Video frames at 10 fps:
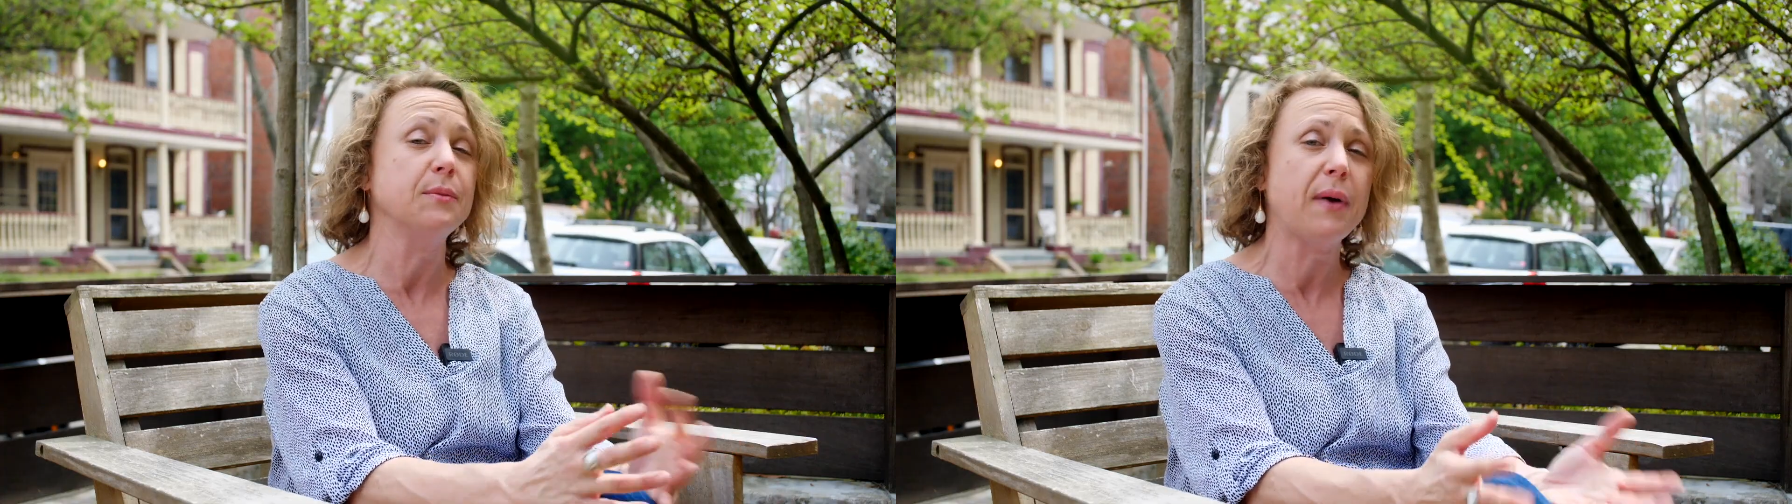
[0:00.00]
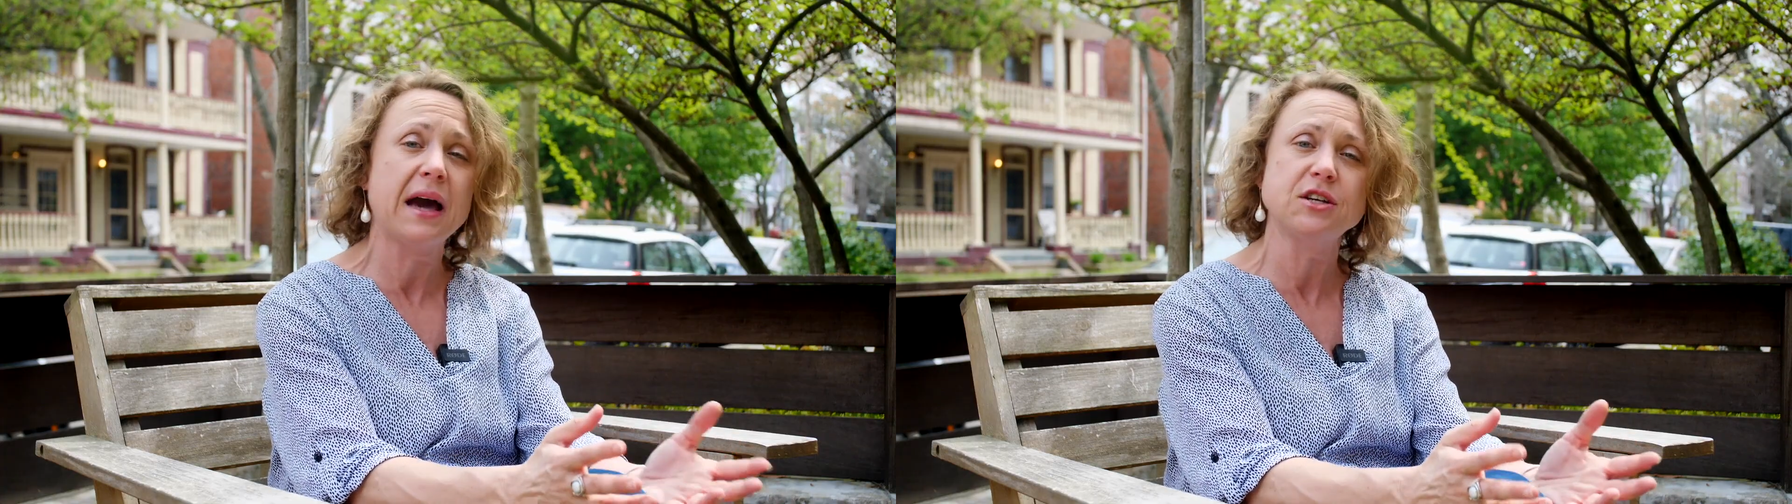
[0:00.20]

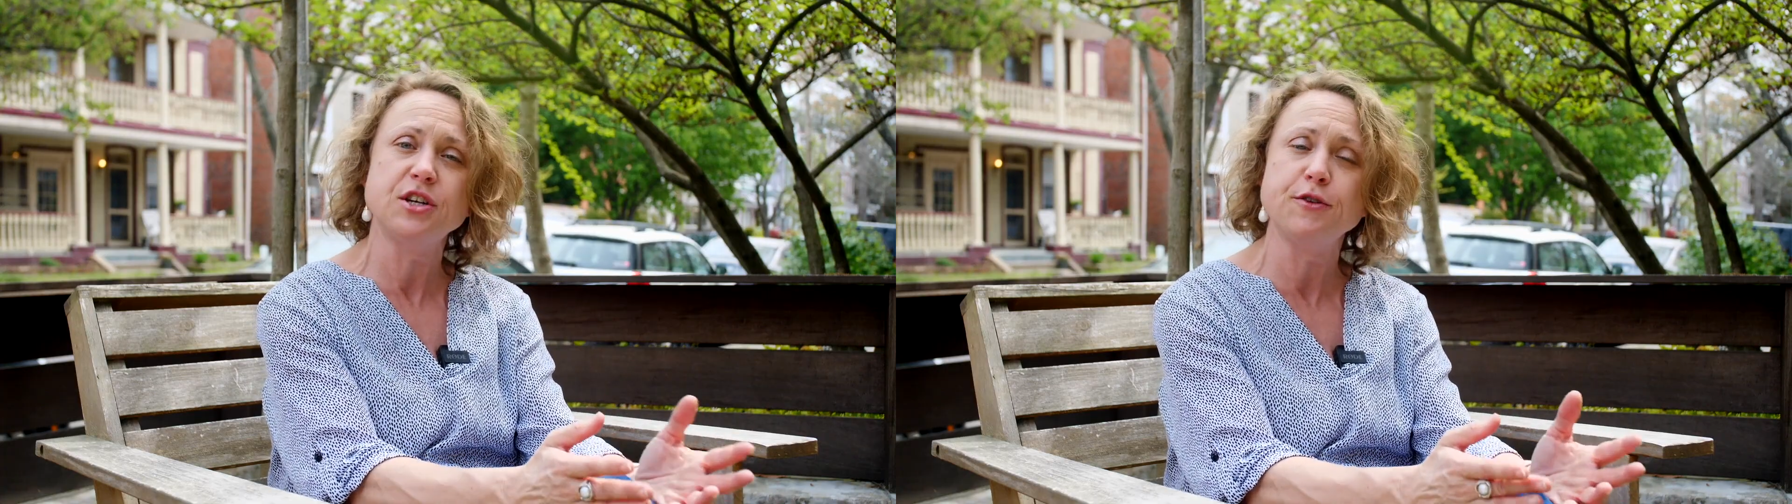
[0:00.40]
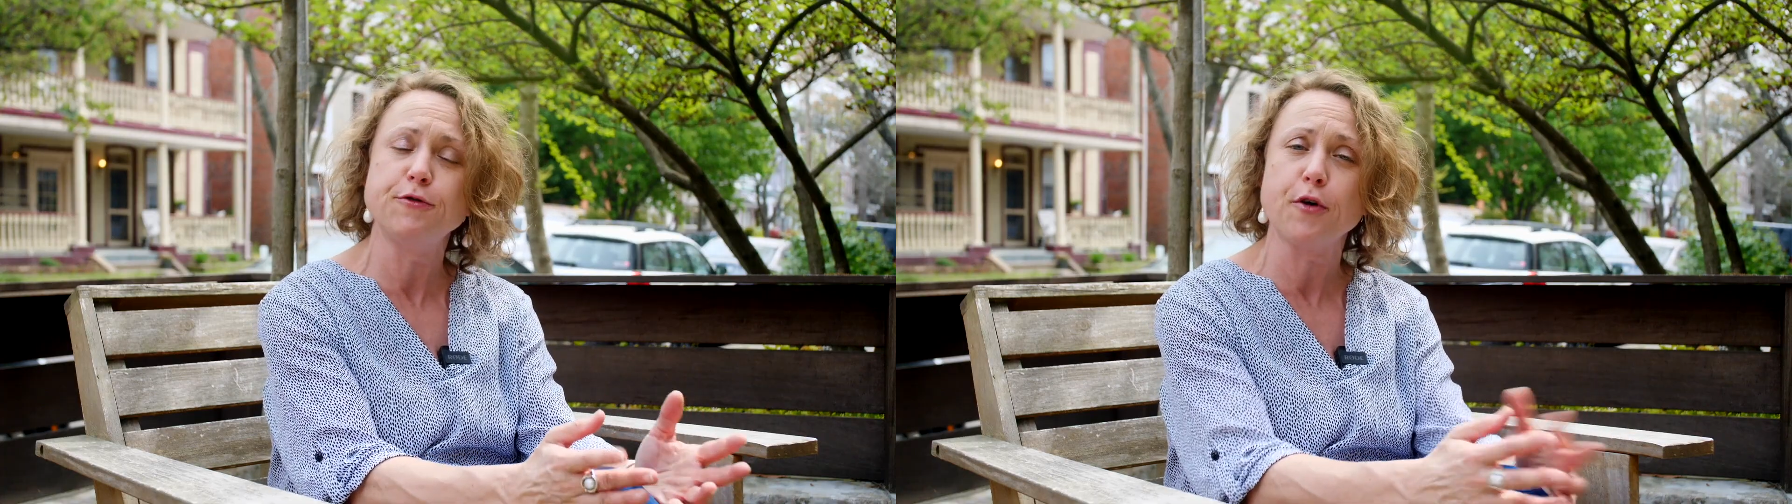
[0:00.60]

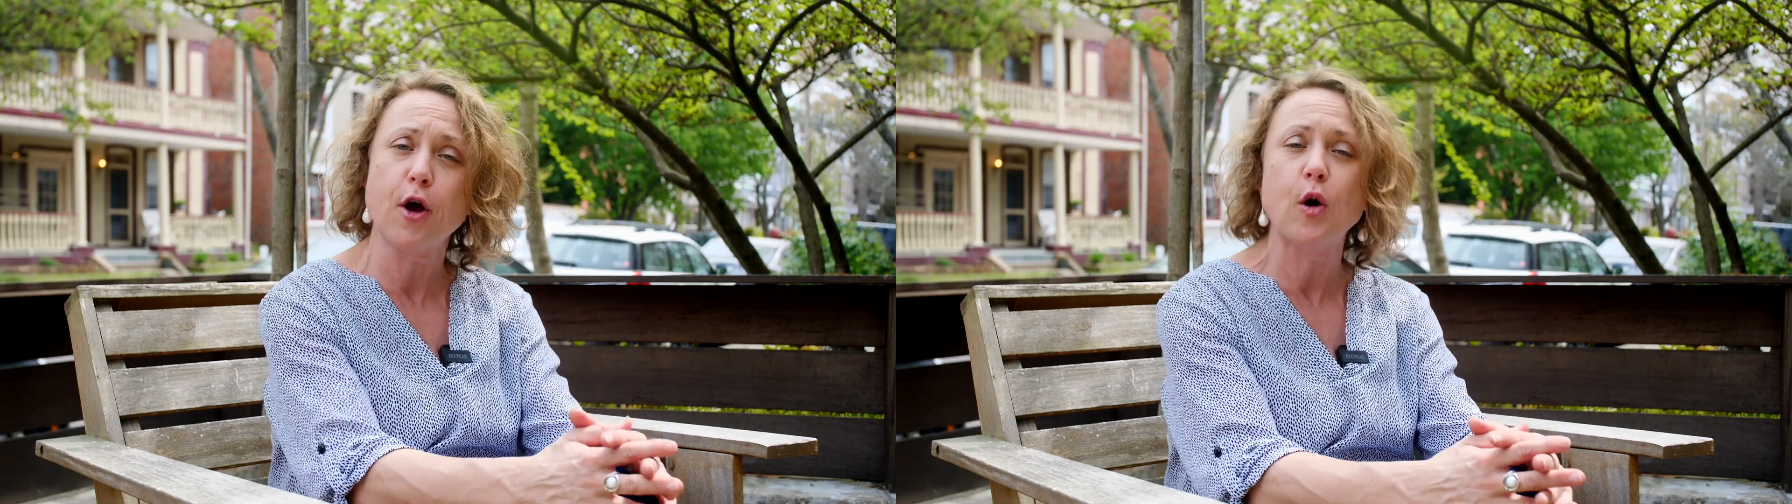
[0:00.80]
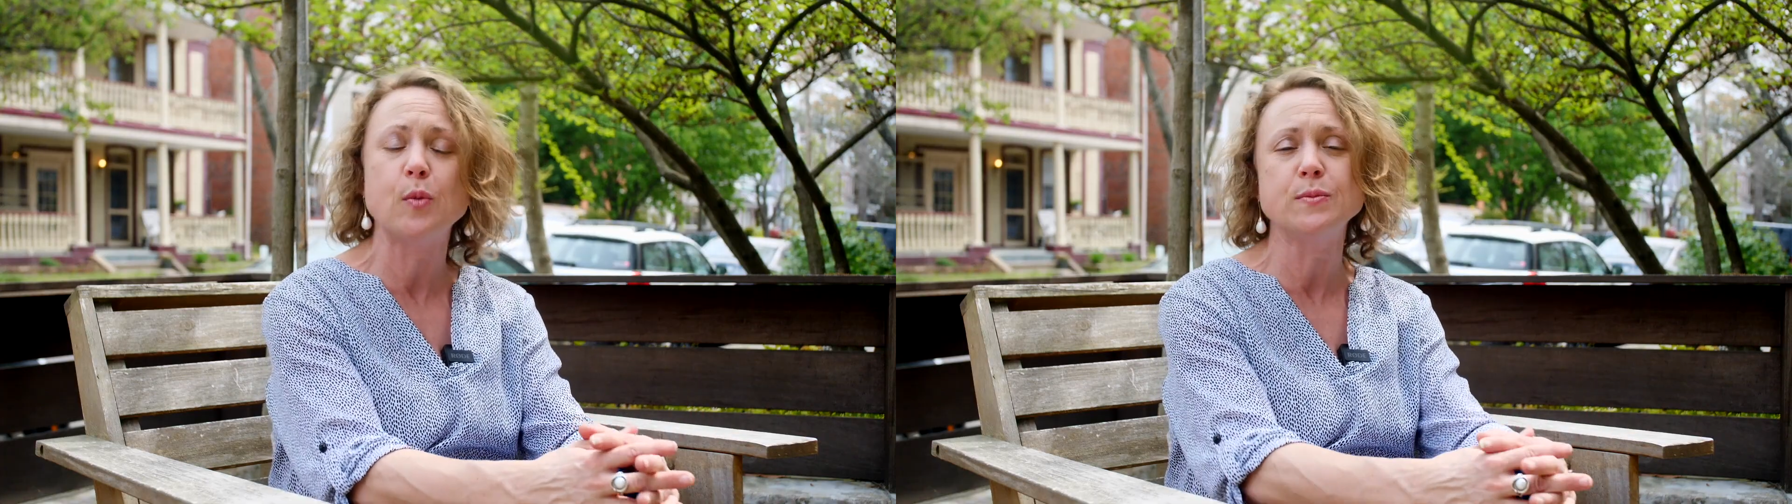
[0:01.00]
passion for
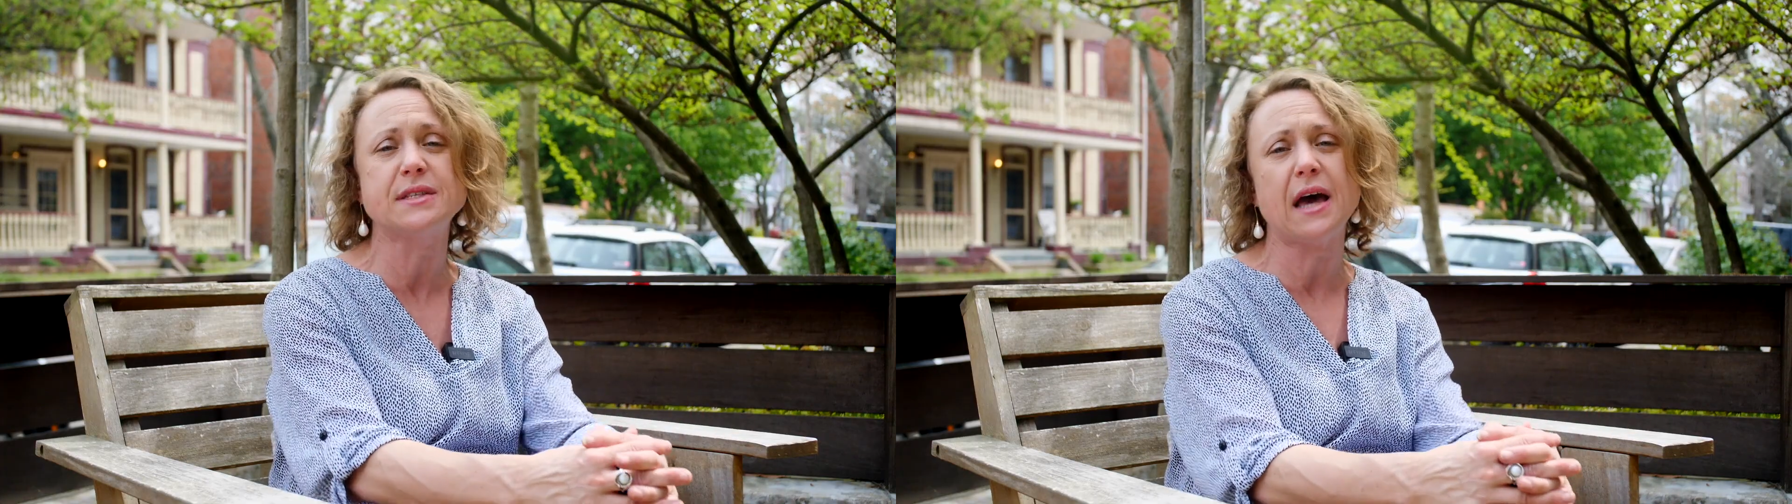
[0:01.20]
homes.